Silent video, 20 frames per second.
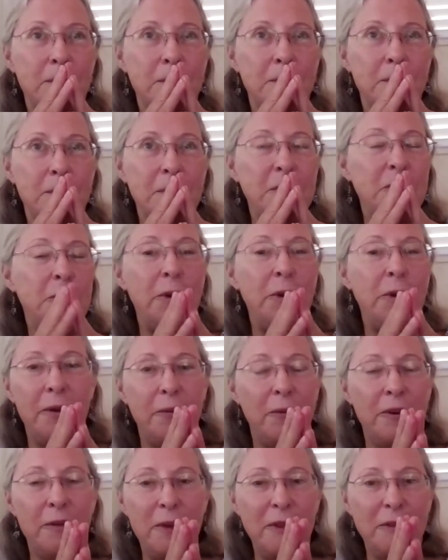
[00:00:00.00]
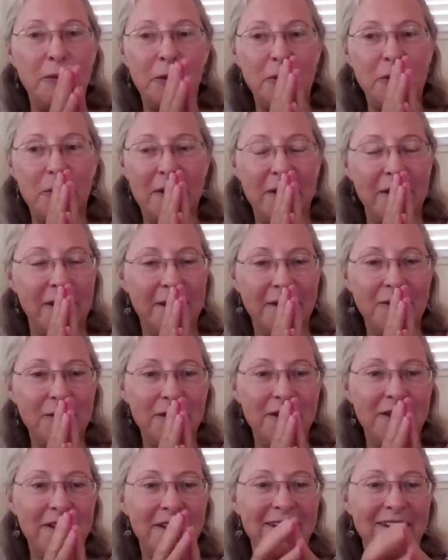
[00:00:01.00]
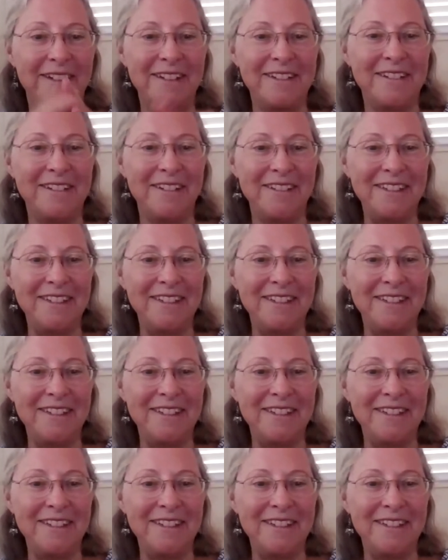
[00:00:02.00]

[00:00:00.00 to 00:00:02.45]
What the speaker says: sorry, what am I supposed to be answering? I got all these.